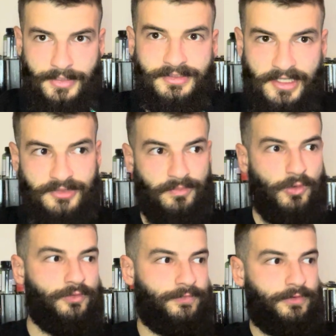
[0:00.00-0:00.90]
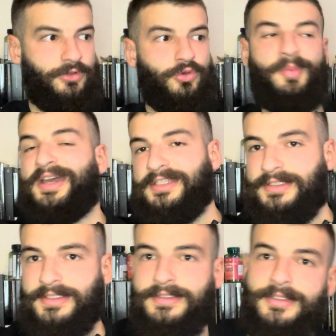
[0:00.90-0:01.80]
does more for
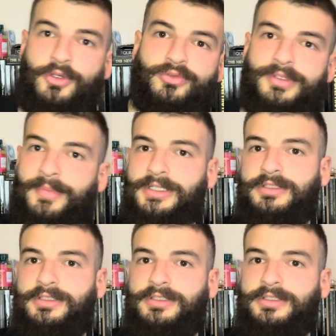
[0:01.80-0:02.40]
humanity than all the money